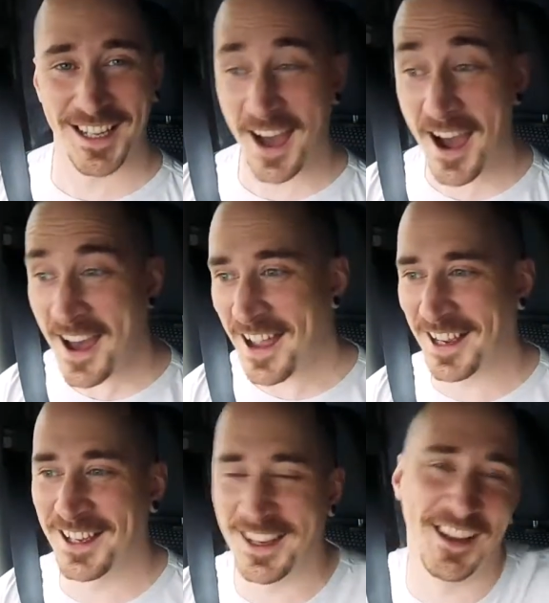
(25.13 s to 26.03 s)

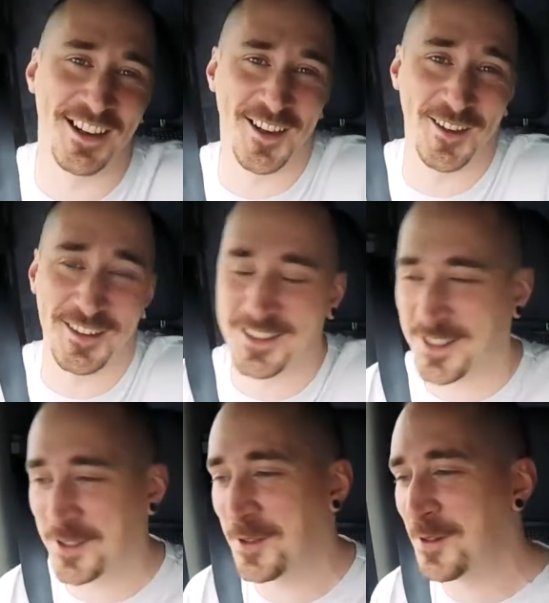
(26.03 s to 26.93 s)
Hi! Along
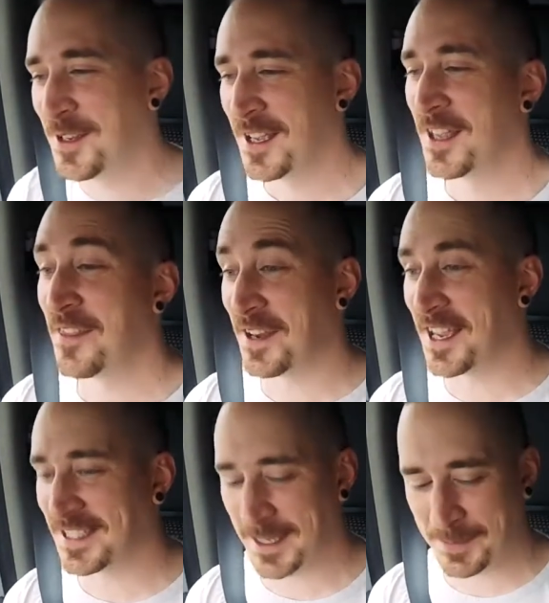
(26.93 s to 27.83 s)
to the
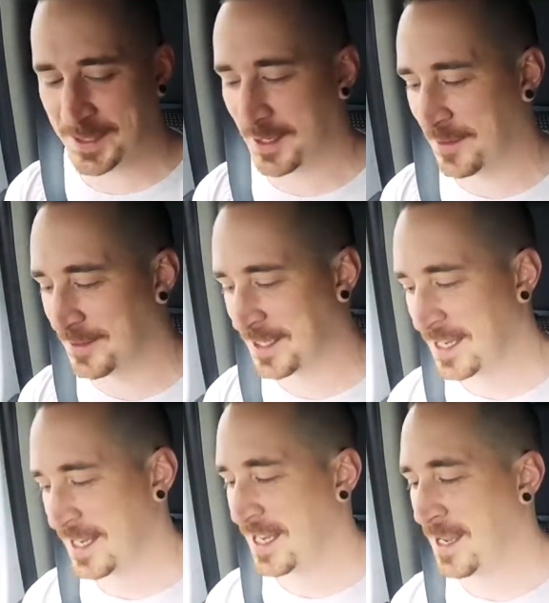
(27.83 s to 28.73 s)
next episode
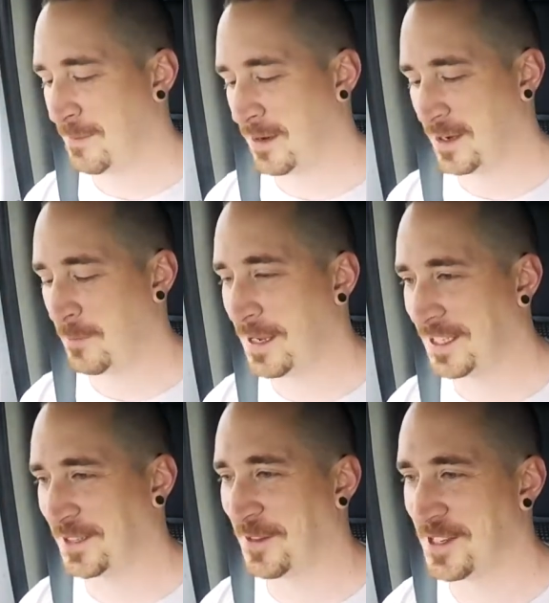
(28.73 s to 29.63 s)
in my weird
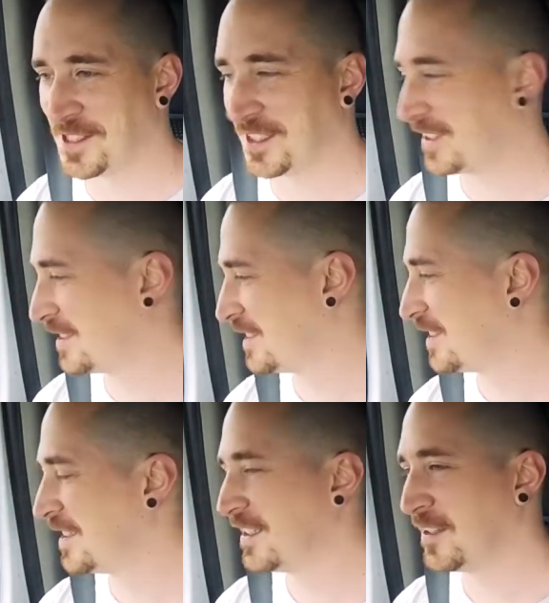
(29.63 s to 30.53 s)
adventure
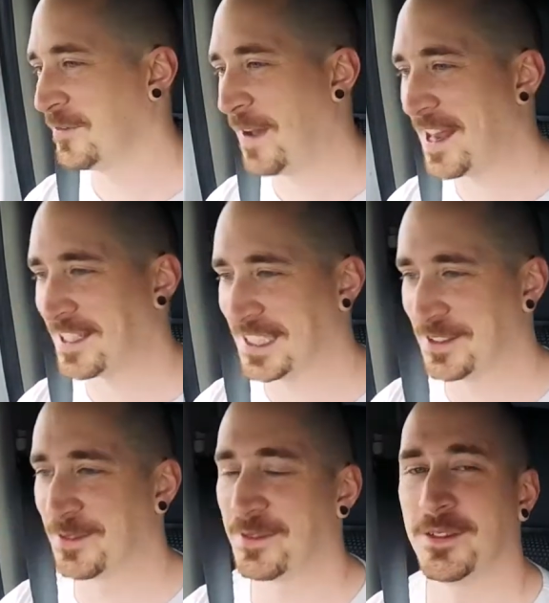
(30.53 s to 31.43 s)
of van life.
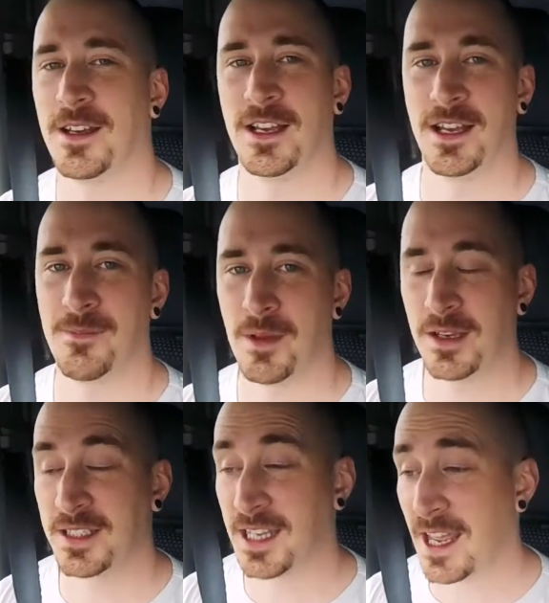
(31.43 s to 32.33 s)

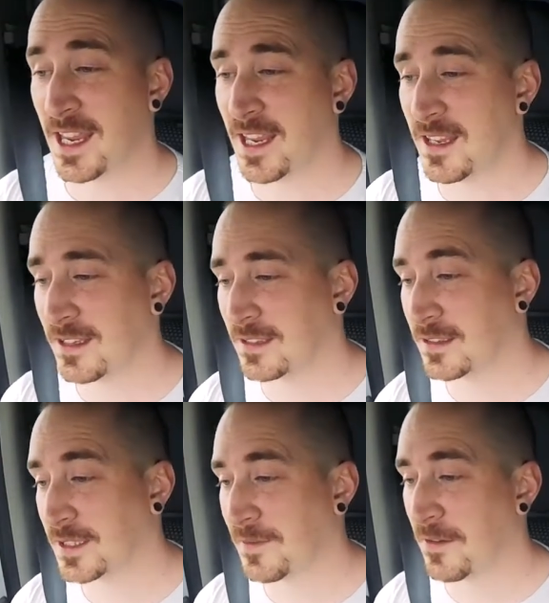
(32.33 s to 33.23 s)
Today,
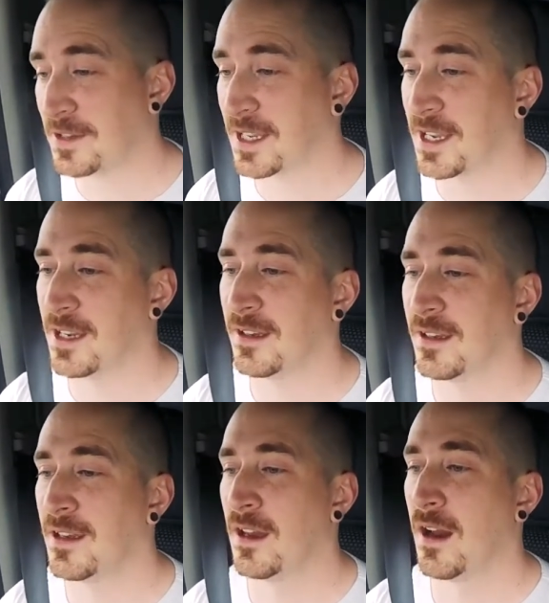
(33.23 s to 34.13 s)
this very day,
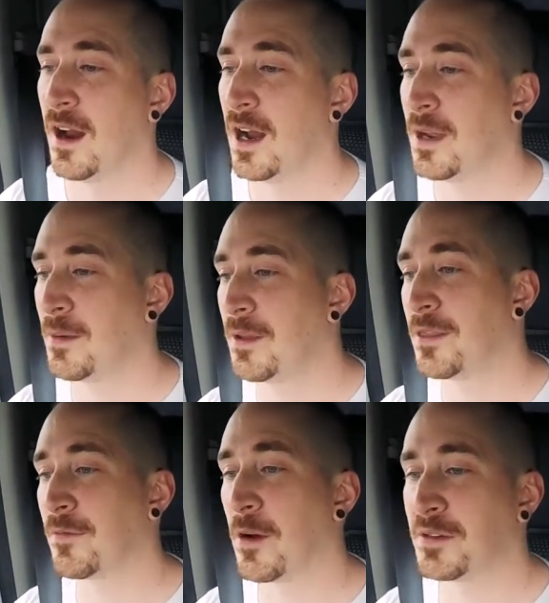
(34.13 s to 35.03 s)
I am on
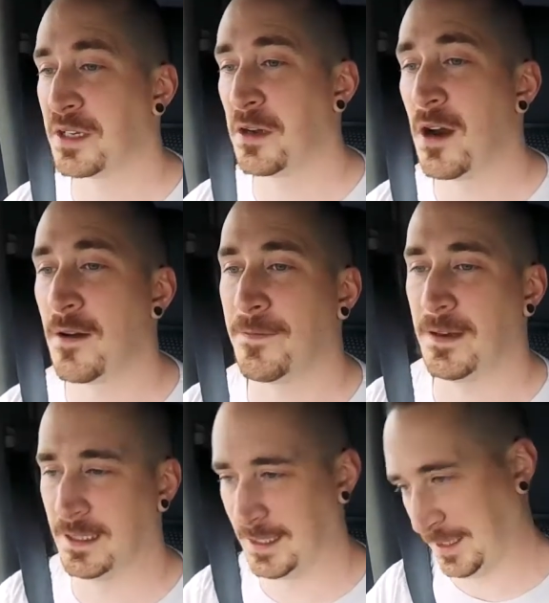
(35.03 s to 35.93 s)
the road to Norfolk.